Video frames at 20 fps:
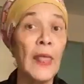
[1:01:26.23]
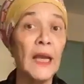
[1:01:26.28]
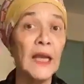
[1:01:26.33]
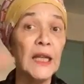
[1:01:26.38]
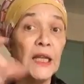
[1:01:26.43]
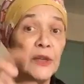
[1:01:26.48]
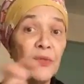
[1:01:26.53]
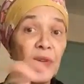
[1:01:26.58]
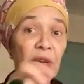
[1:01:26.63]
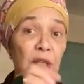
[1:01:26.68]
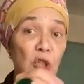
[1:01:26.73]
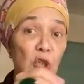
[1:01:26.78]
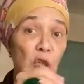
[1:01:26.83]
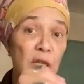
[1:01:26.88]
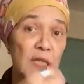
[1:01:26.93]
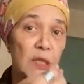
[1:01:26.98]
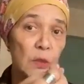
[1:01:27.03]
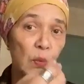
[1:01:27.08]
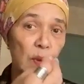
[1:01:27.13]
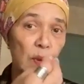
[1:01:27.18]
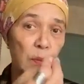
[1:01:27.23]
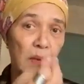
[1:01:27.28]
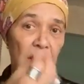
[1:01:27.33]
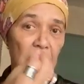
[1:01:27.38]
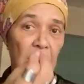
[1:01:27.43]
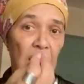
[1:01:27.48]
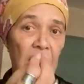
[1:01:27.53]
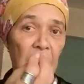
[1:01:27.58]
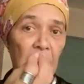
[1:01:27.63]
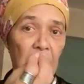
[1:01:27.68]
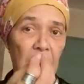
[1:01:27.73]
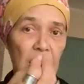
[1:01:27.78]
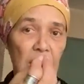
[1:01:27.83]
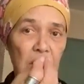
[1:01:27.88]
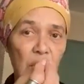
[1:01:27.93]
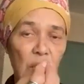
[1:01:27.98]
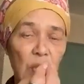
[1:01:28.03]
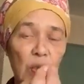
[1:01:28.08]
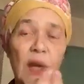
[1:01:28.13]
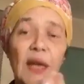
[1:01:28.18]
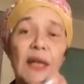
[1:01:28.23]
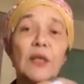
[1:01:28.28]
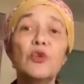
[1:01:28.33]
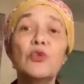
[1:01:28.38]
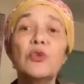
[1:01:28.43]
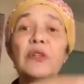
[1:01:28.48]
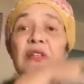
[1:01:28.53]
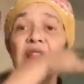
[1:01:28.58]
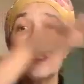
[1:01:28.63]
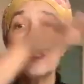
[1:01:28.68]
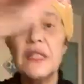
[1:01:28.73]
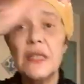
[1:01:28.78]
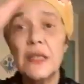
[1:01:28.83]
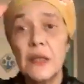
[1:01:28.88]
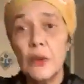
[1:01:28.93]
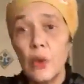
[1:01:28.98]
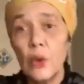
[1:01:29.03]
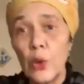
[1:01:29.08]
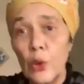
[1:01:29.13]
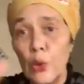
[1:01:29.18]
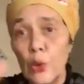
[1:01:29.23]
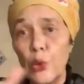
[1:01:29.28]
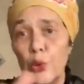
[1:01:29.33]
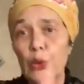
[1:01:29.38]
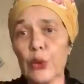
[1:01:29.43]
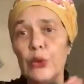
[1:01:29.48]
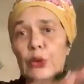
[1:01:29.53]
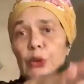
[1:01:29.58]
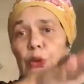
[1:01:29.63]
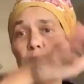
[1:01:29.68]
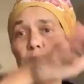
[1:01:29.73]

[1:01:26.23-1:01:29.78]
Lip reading: And if I just remain that, I don't see the whole,